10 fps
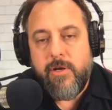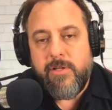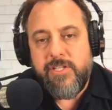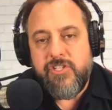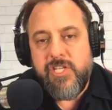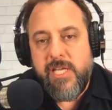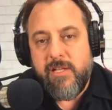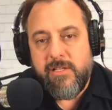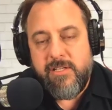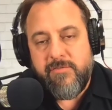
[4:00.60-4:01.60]
on the
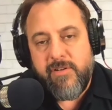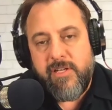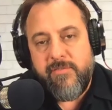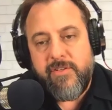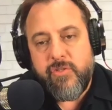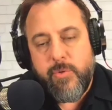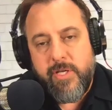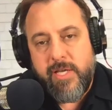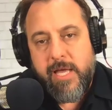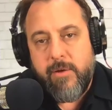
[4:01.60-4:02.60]
GL, a different
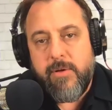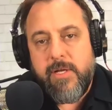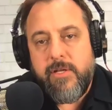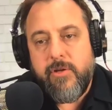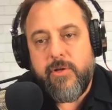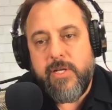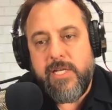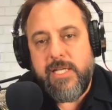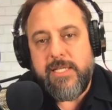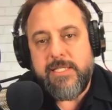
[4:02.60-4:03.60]
inventory account. You're going
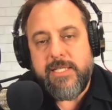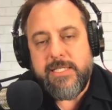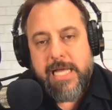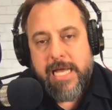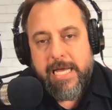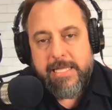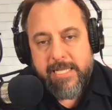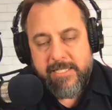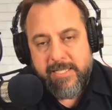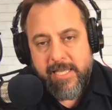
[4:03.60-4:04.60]
to need to tie
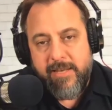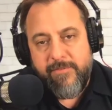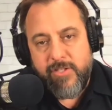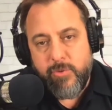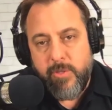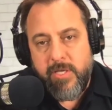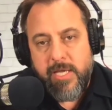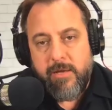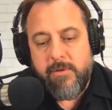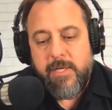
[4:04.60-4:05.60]
that to that inventory
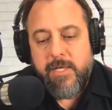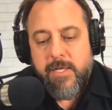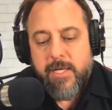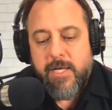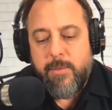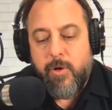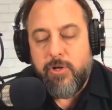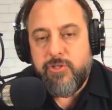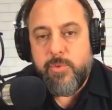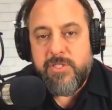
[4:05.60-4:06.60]
account.
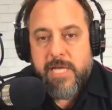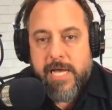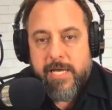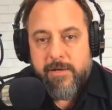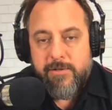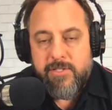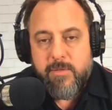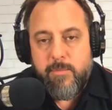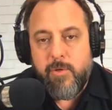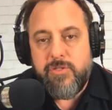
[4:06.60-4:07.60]
Also with tires,
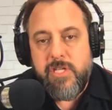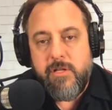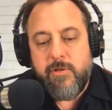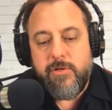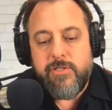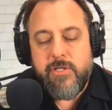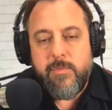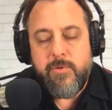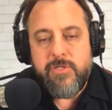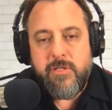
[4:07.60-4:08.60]
most dealers
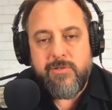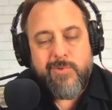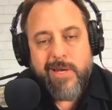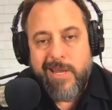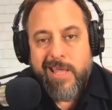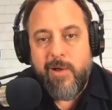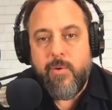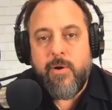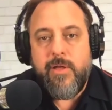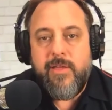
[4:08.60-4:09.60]
right
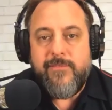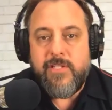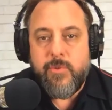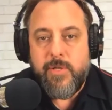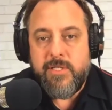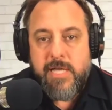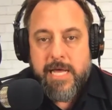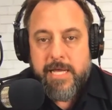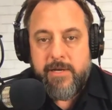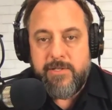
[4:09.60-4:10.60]
now are inventorying
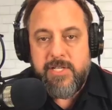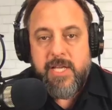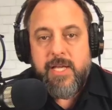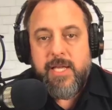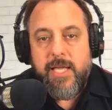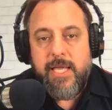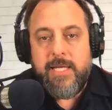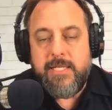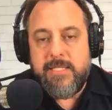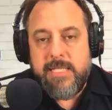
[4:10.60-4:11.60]
tires
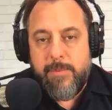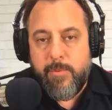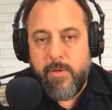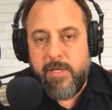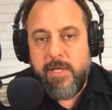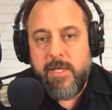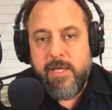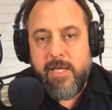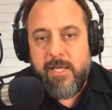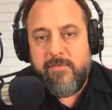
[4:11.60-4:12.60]
in a separate
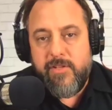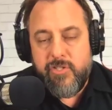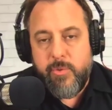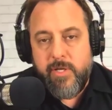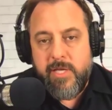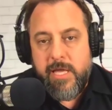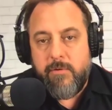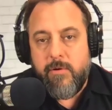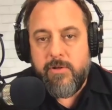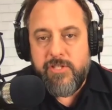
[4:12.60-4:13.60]
inventory
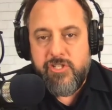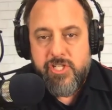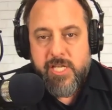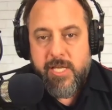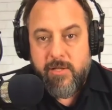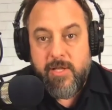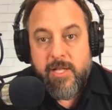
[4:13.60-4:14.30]
account on the GL.